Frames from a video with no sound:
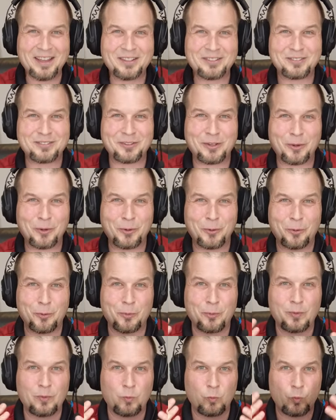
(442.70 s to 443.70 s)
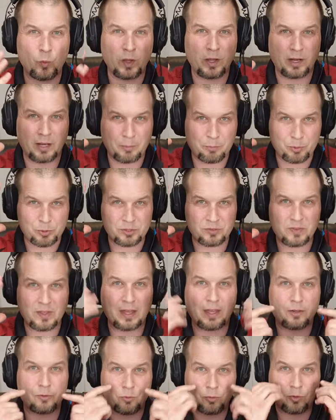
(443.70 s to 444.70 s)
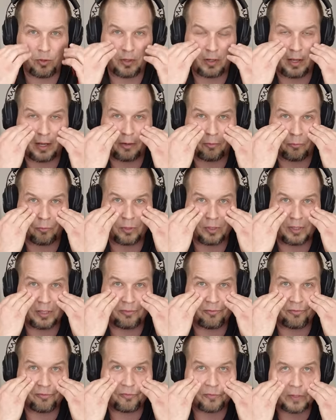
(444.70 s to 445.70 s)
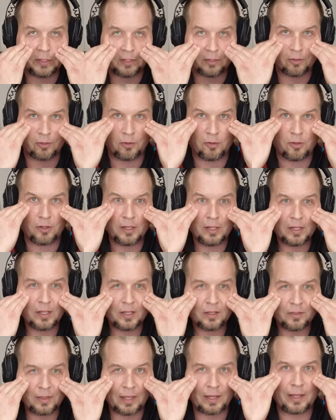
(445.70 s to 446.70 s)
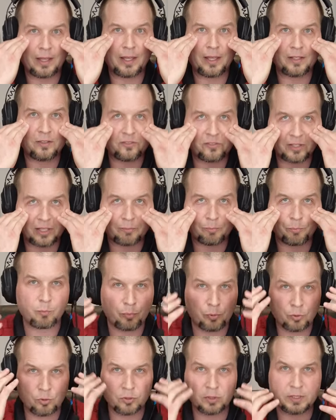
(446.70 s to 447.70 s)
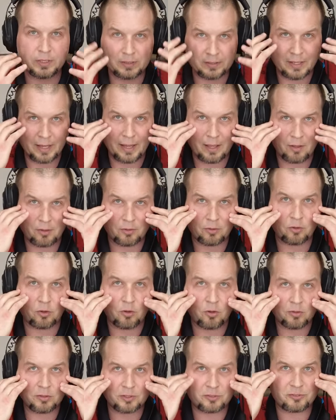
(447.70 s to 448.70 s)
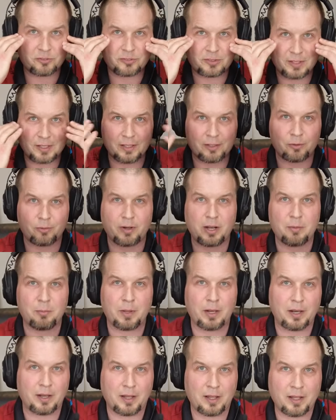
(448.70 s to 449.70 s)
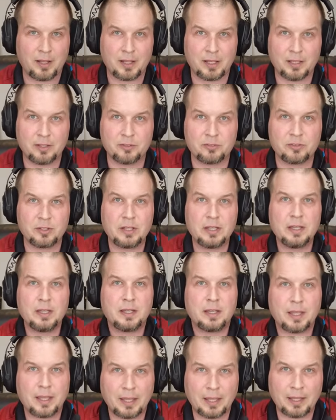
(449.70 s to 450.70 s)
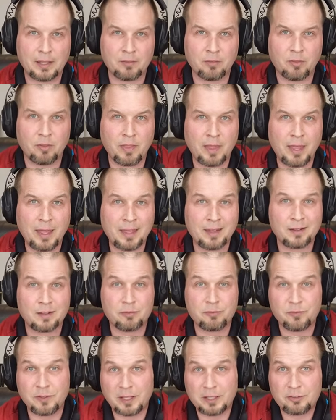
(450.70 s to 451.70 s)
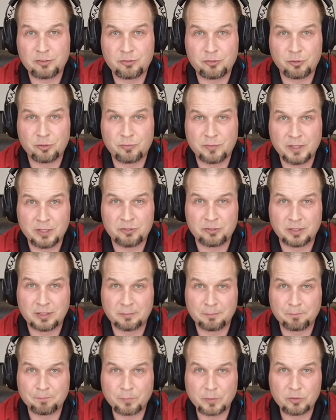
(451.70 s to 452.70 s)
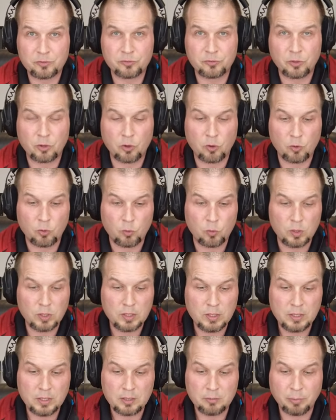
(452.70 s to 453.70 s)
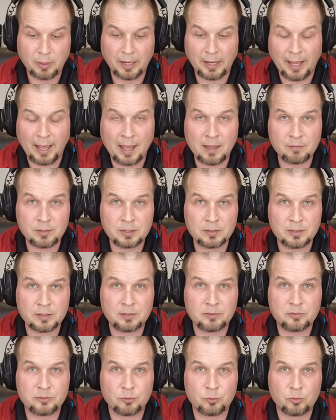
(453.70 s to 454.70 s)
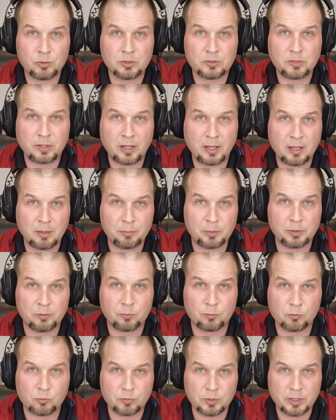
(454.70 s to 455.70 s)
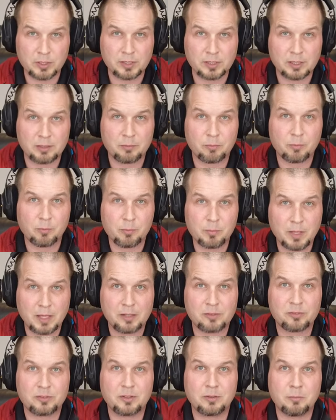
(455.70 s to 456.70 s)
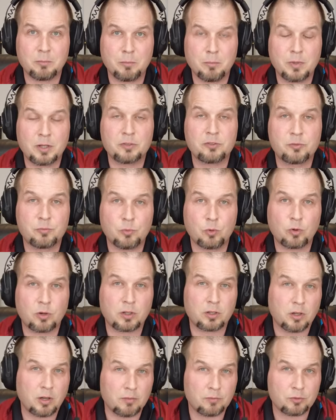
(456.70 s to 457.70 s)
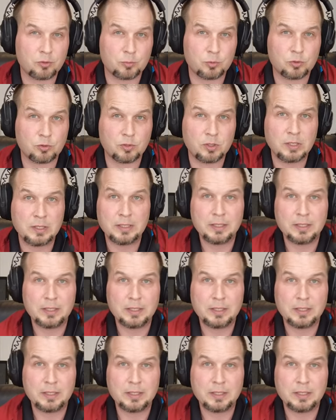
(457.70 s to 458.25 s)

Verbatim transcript: so when I put that on, I really feel that headset pulling down all the skin around my eyes, and that affects your vision. So by having this on top, it really makes it much more comfortable.